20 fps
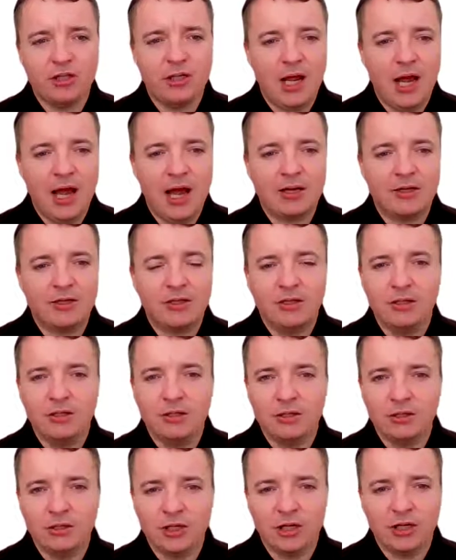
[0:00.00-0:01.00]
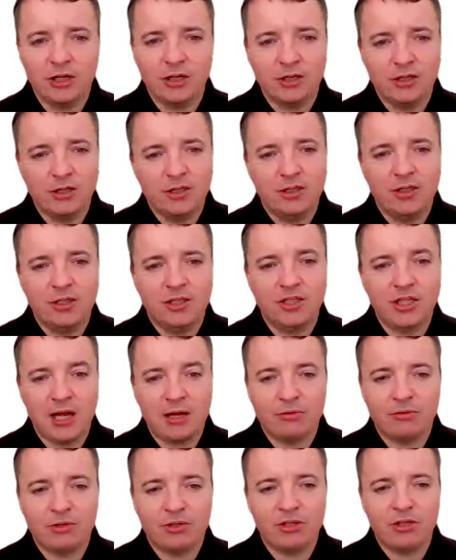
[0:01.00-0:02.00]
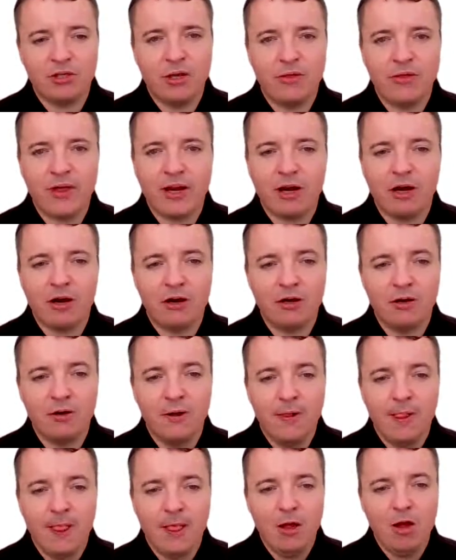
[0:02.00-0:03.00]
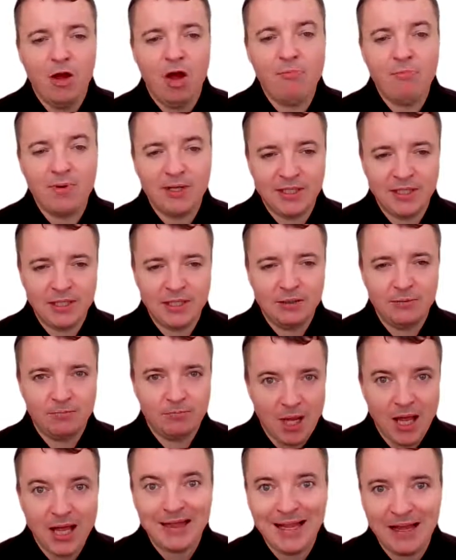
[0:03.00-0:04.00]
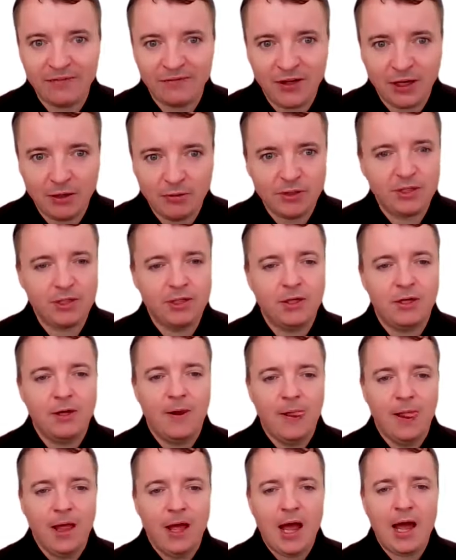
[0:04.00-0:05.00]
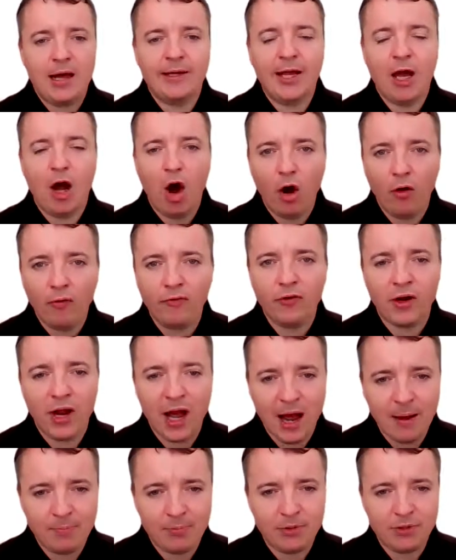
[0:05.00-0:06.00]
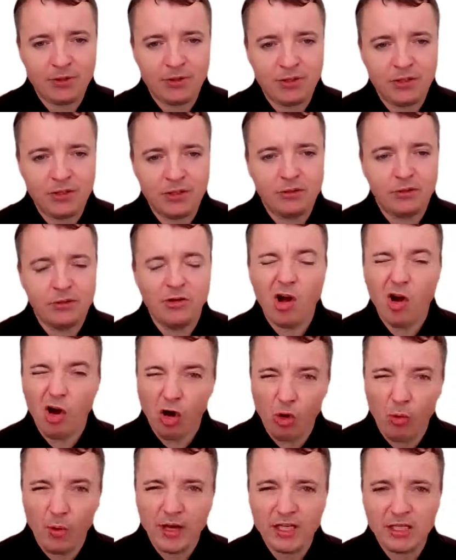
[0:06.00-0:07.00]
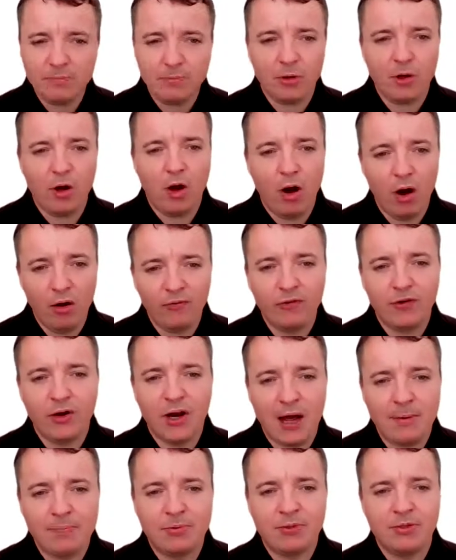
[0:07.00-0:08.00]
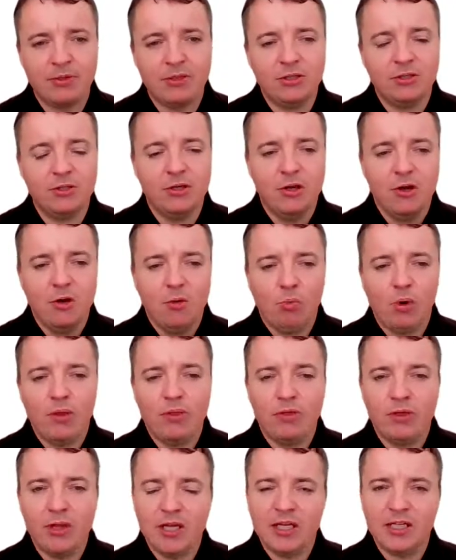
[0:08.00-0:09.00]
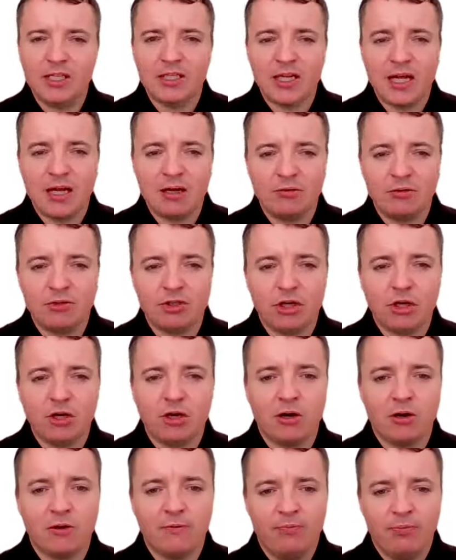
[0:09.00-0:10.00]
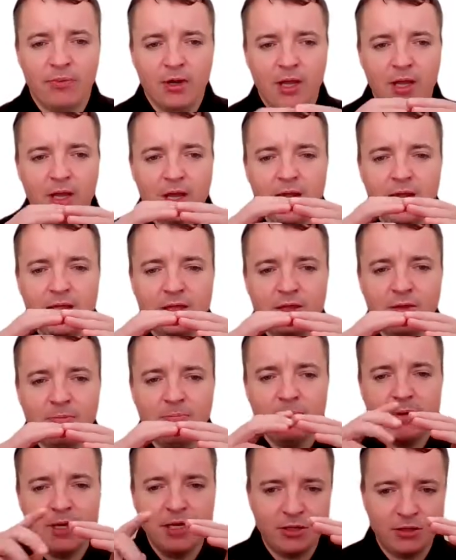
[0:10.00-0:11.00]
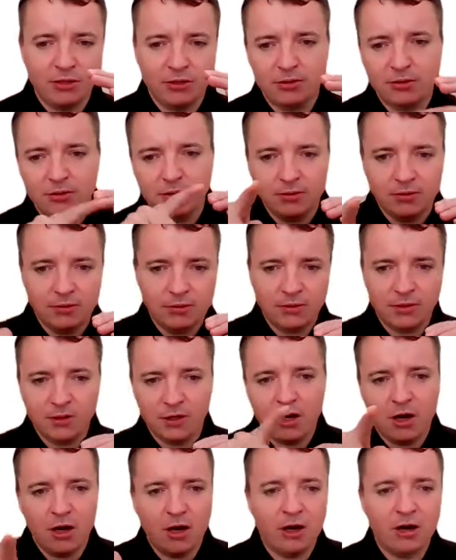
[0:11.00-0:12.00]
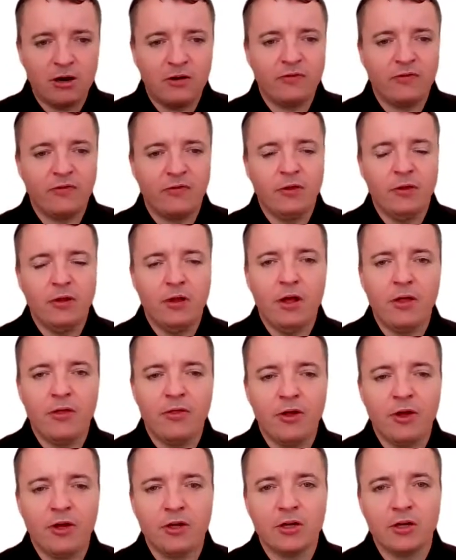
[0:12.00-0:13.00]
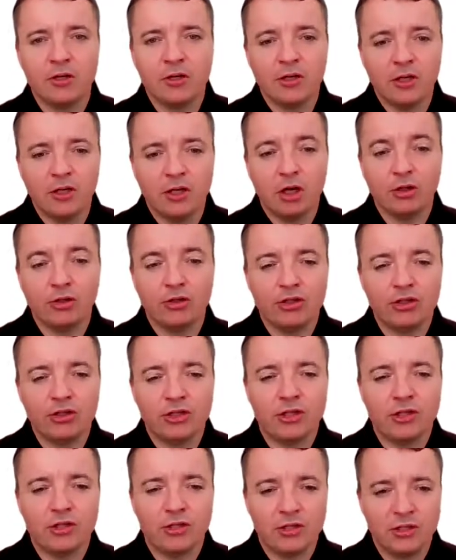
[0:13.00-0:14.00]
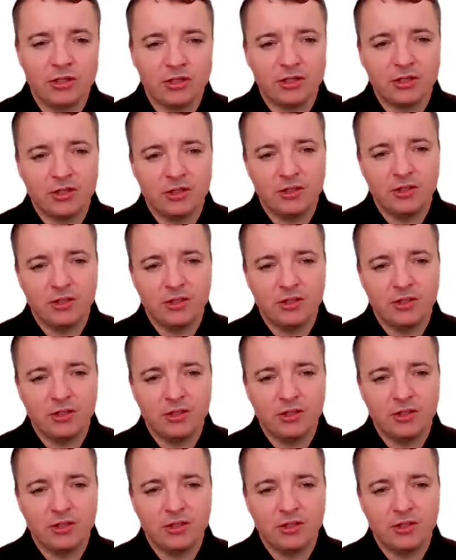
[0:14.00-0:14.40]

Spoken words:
and d sounds that are omitted, left out. And it often happens, not always, but often happens when these sounds are in the middle of other consonants.